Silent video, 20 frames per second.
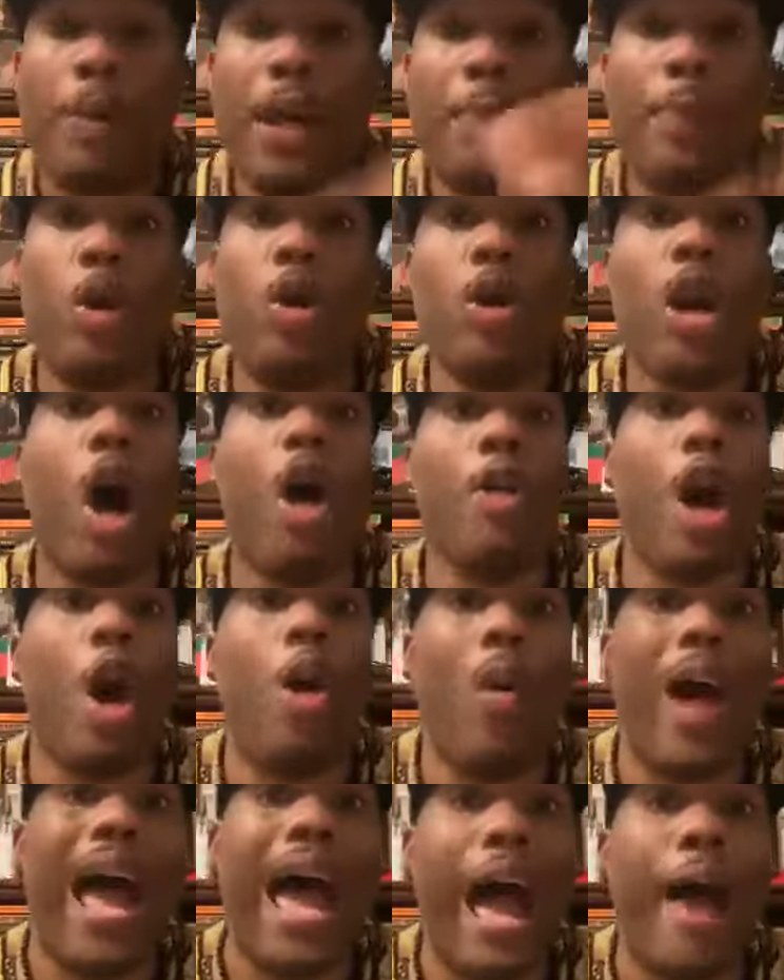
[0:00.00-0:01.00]
people who don't
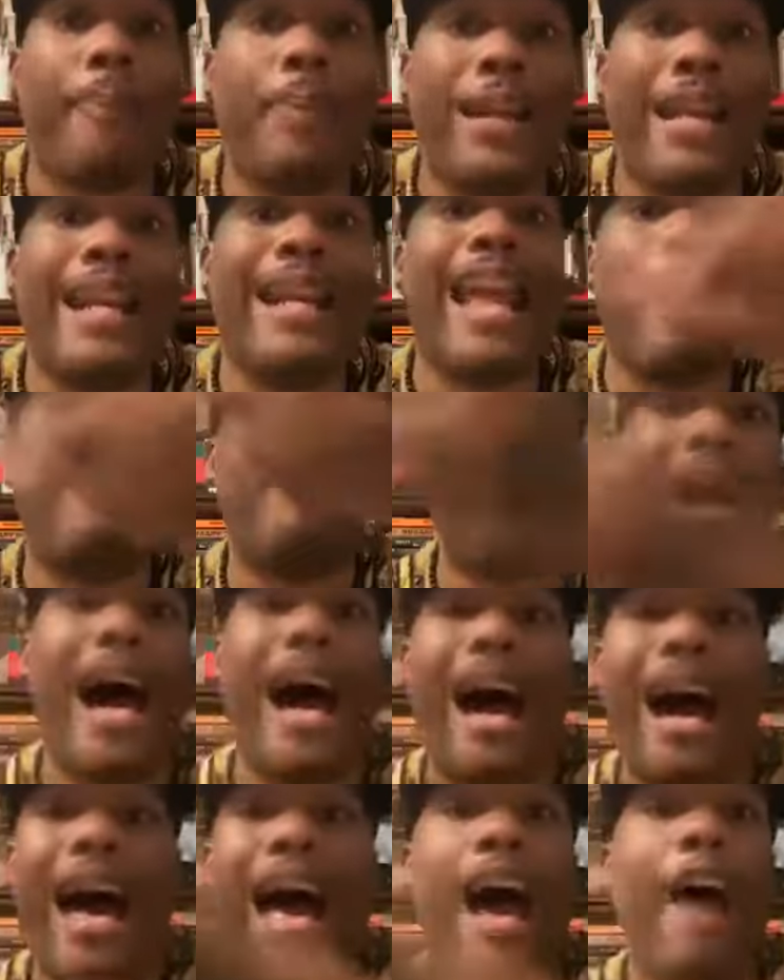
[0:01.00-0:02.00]
know what happened in that
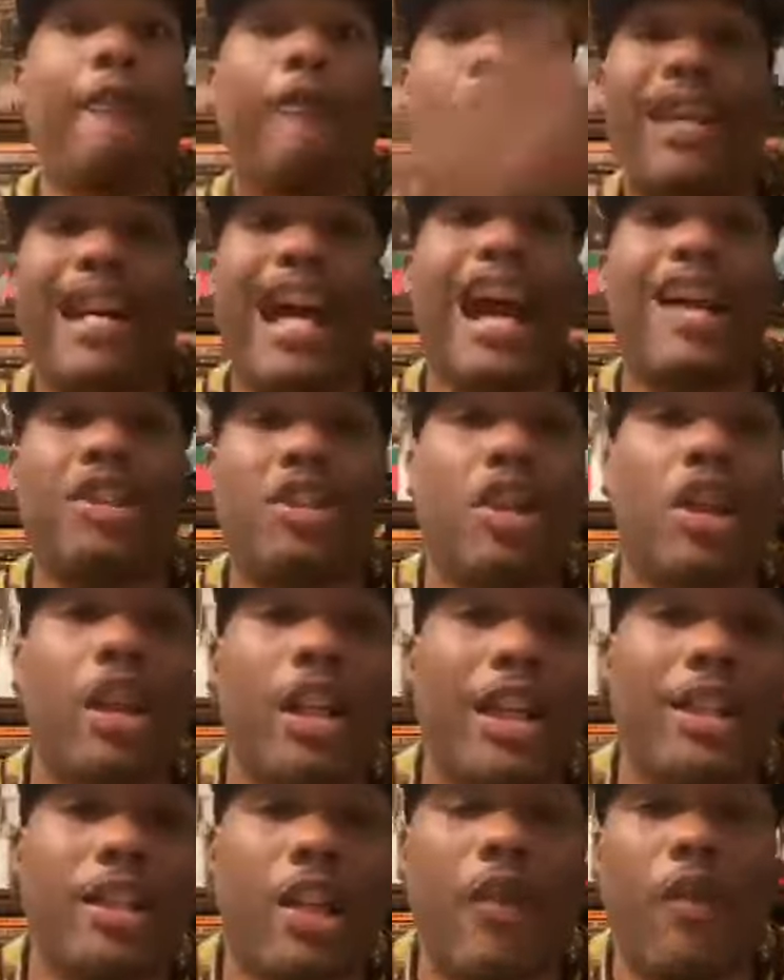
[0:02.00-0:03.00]

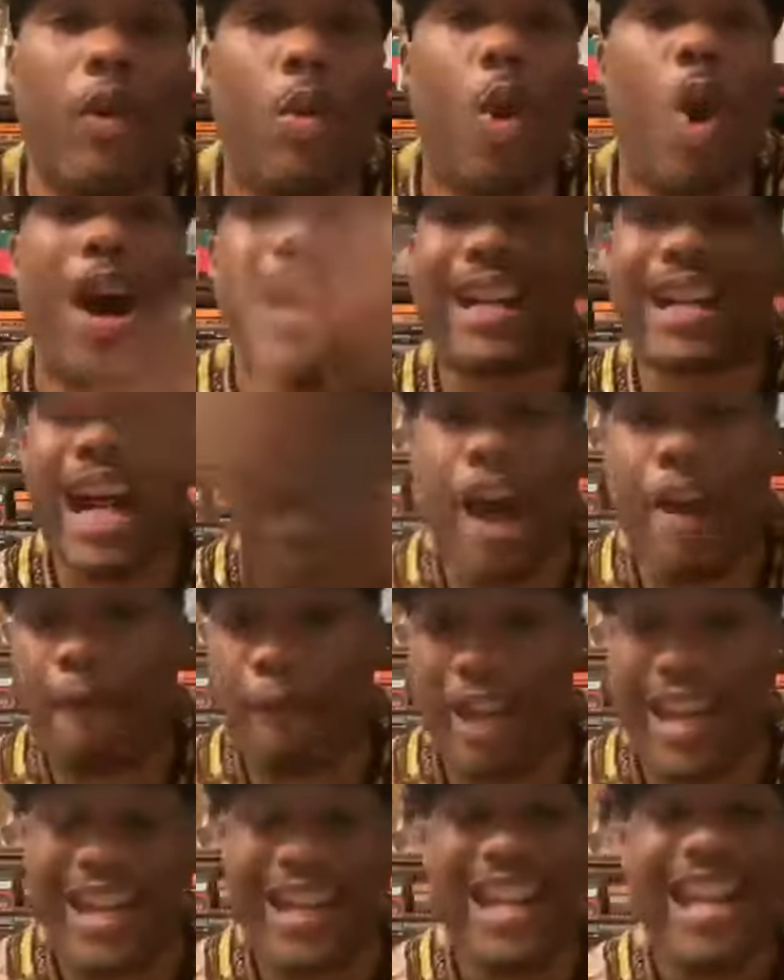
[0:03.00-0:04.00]
Biafra-Nigerian civil war and
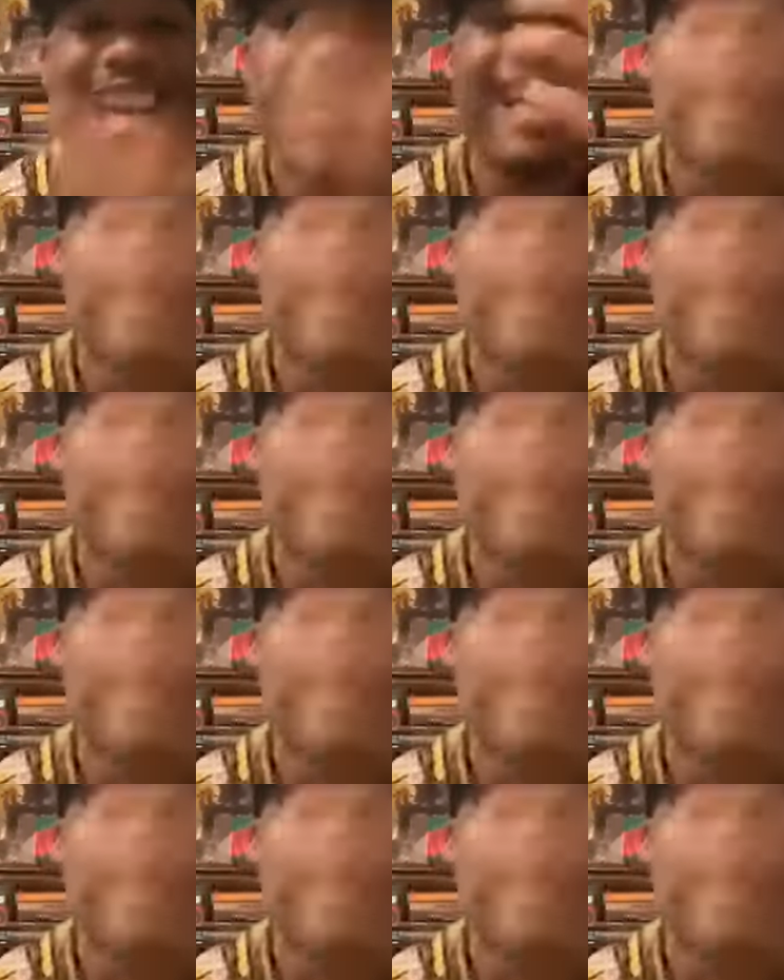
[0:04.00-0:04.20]
conflict,